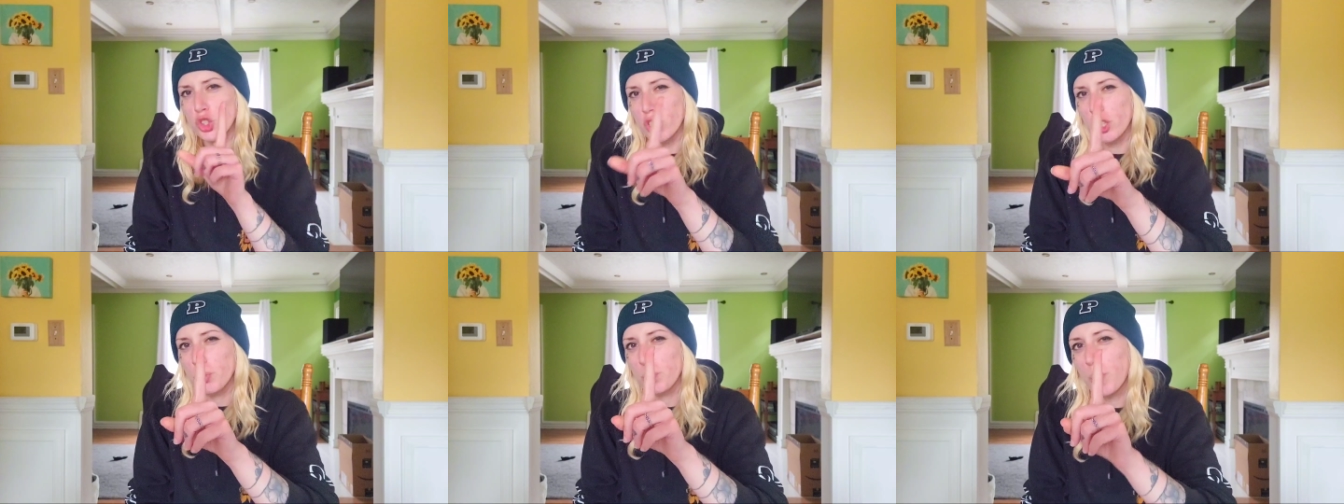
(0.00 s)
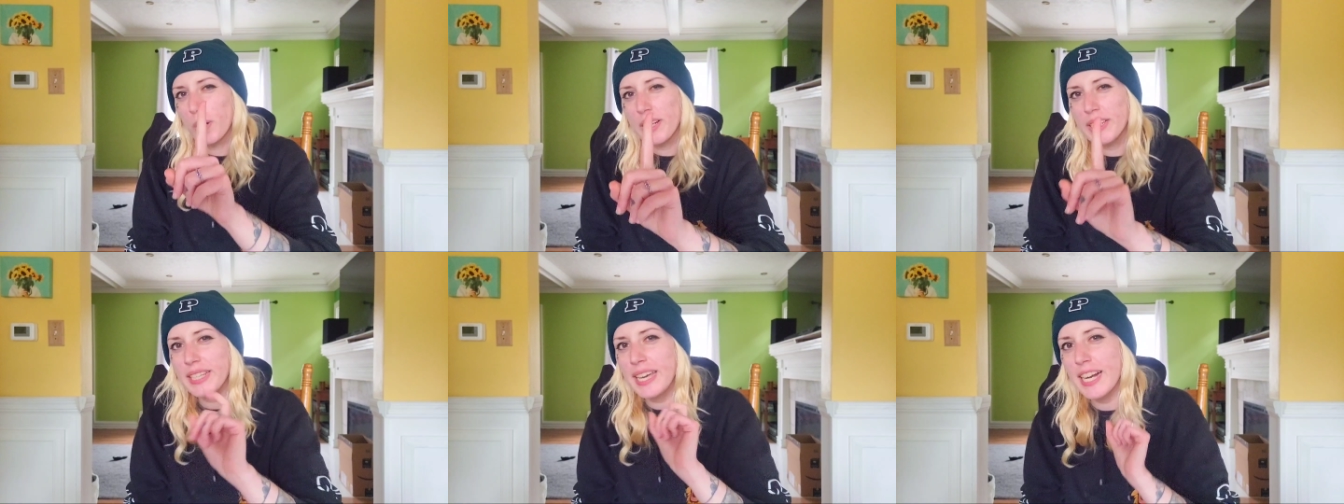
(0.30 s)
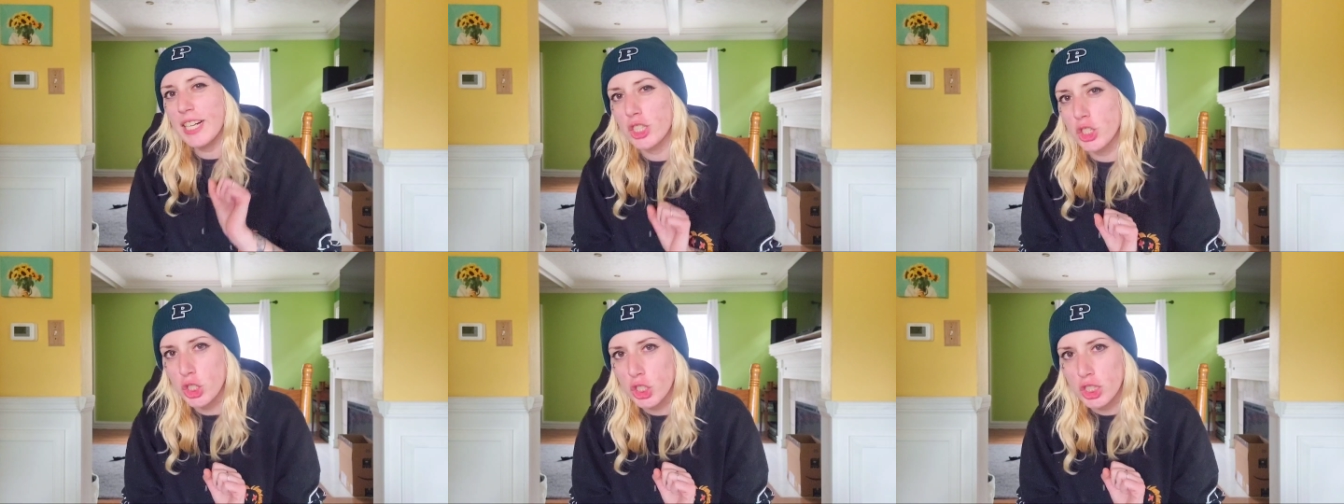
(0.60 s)
only one
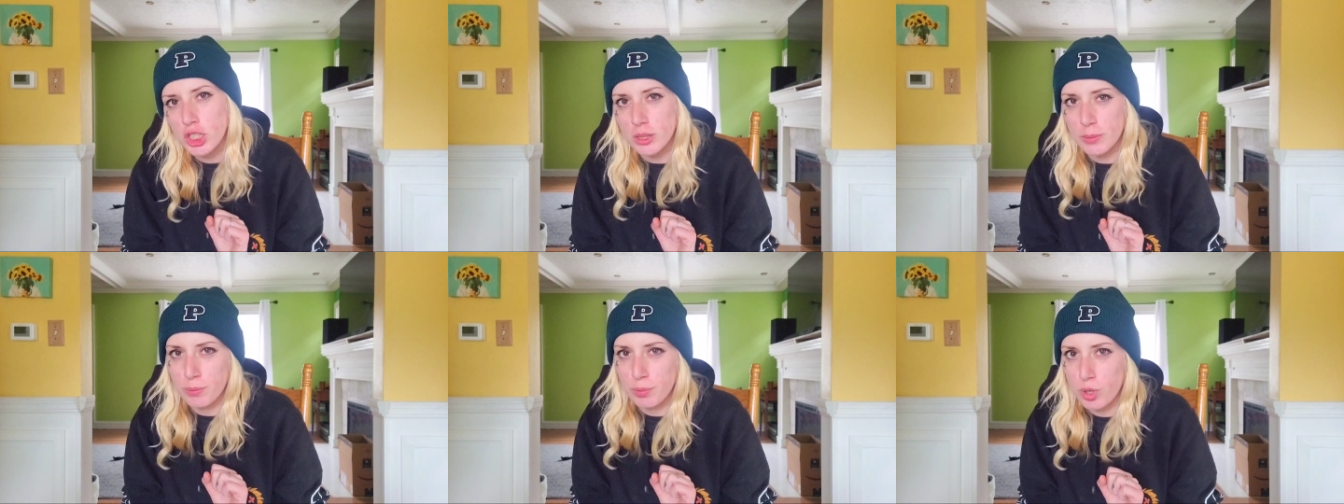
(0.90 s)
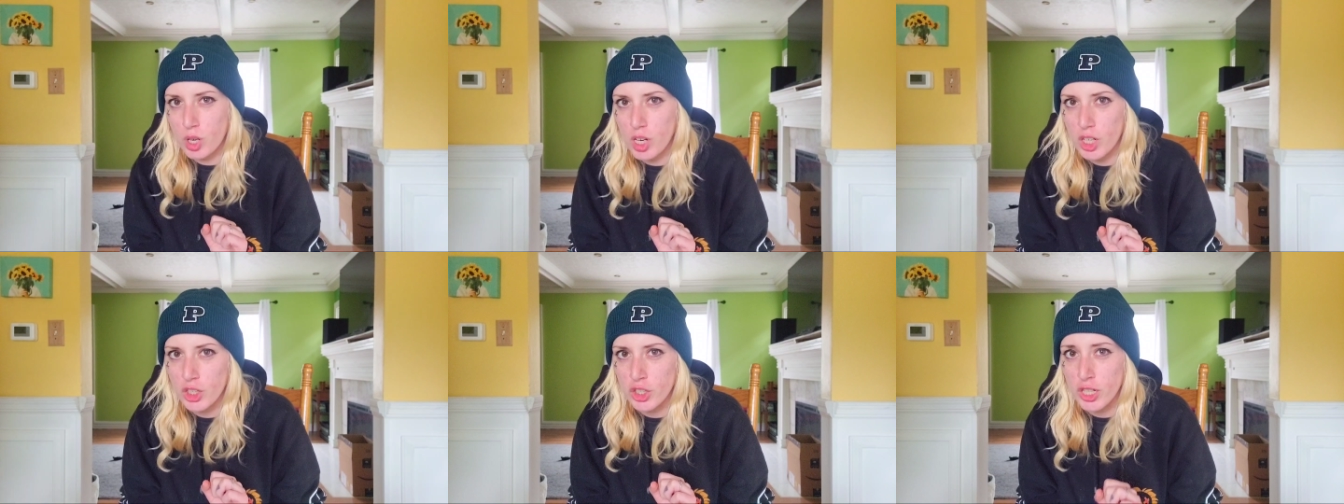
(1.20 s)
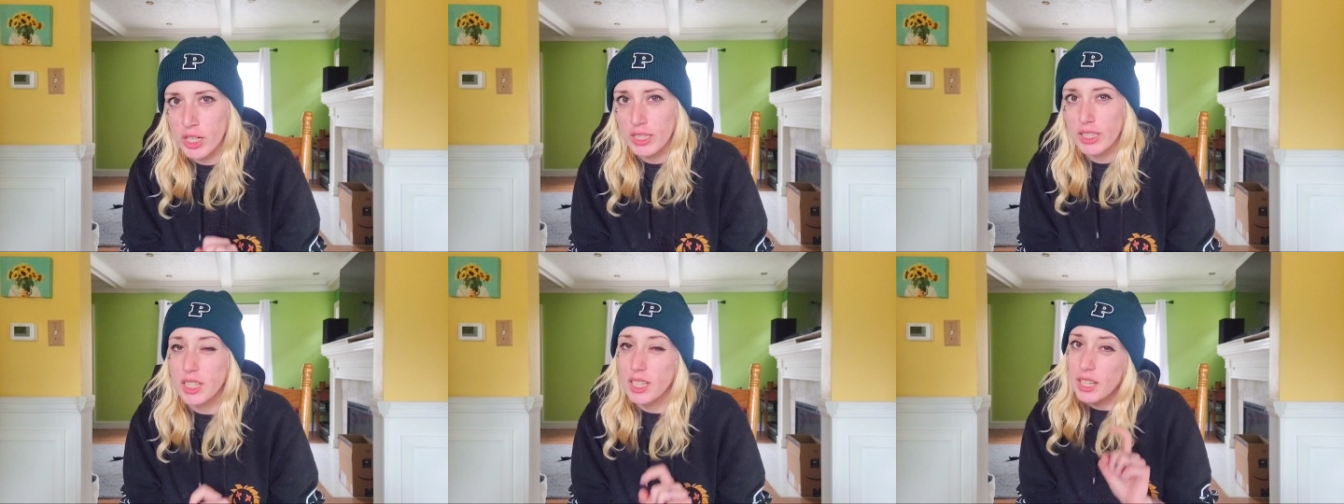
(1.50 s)
catch to this
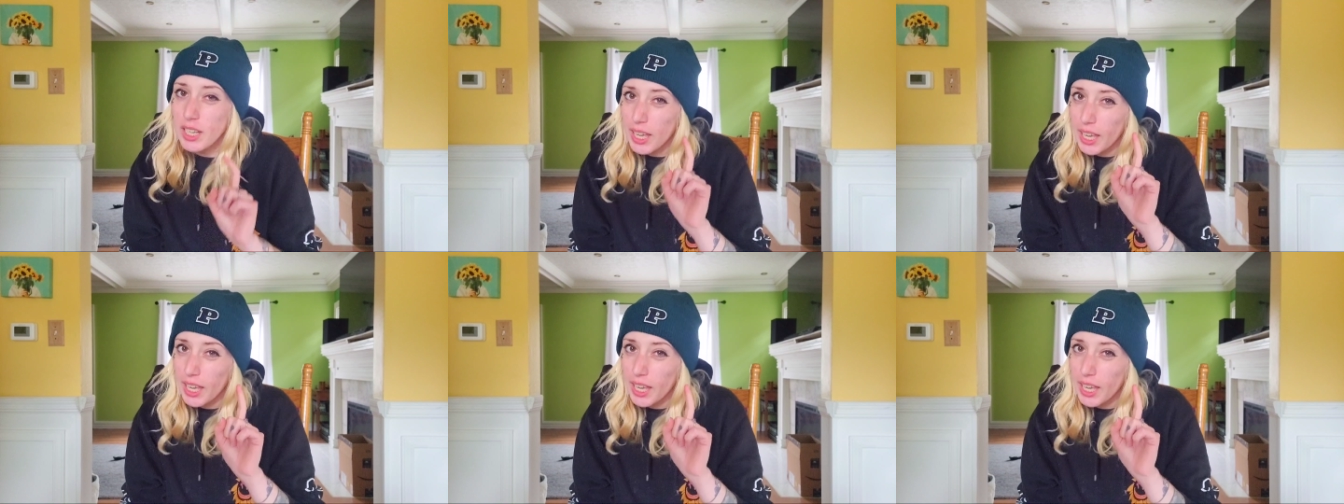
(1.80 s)
project.